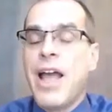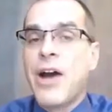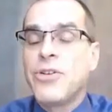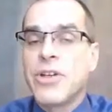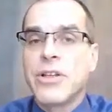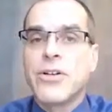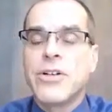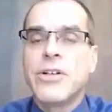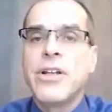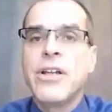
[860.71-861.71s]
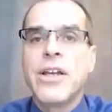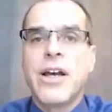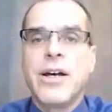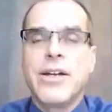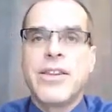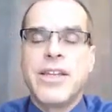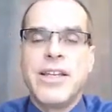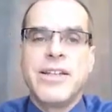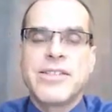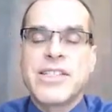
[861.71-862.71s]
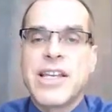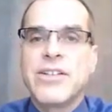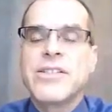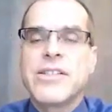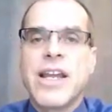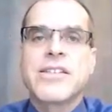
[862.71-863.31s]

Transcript: how you can learn the skills